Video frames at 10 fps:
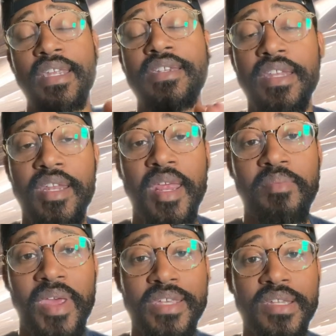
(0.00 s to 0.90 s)
Get you the day
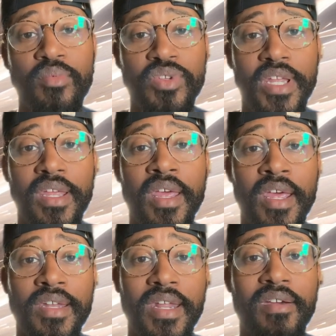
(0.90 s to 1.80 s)
pass. Double D,
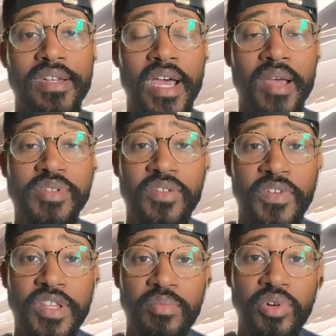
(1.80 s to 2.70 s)
Derek Dimes,
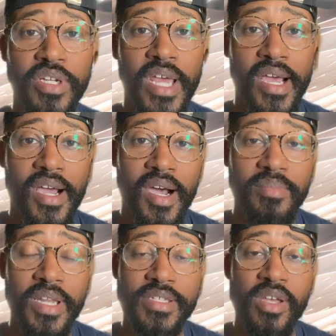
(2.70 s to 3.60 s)

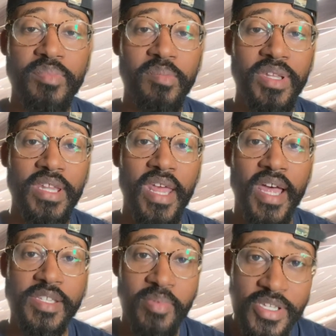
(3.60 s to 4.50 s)
defeatthebook.com. Let us help you beat the
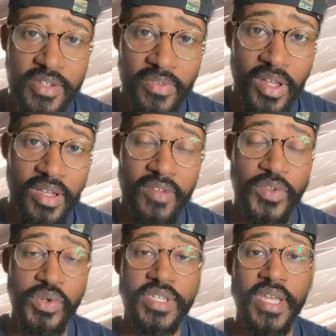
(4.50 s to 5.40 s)
odds. Best of luck
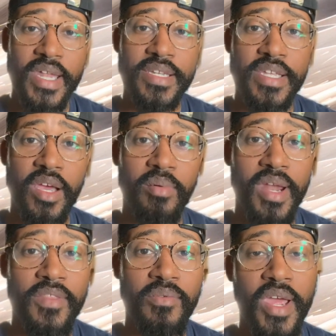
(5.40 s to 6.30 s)
if you decide to tail. But
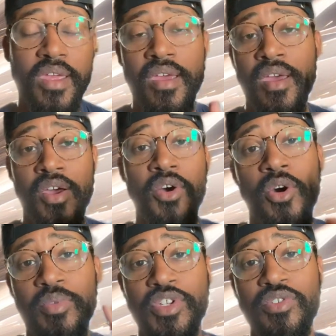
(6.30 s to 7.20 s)
either way,
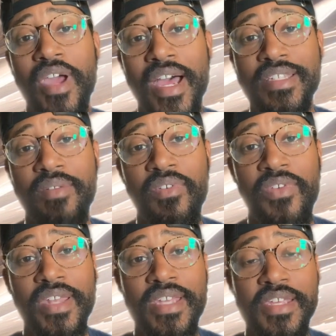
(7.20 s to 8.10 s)
hope that you guys have a
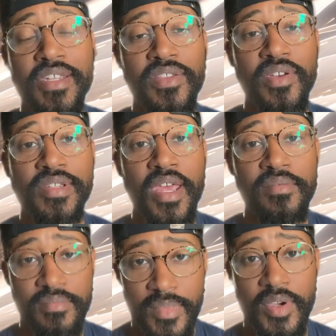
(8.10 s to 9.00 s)
fantastic
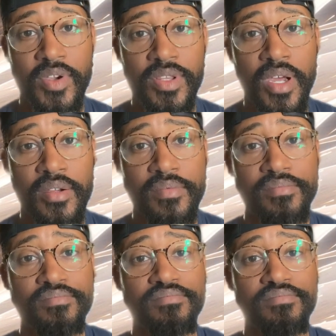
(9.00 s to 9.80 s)
Thursday. Good luck.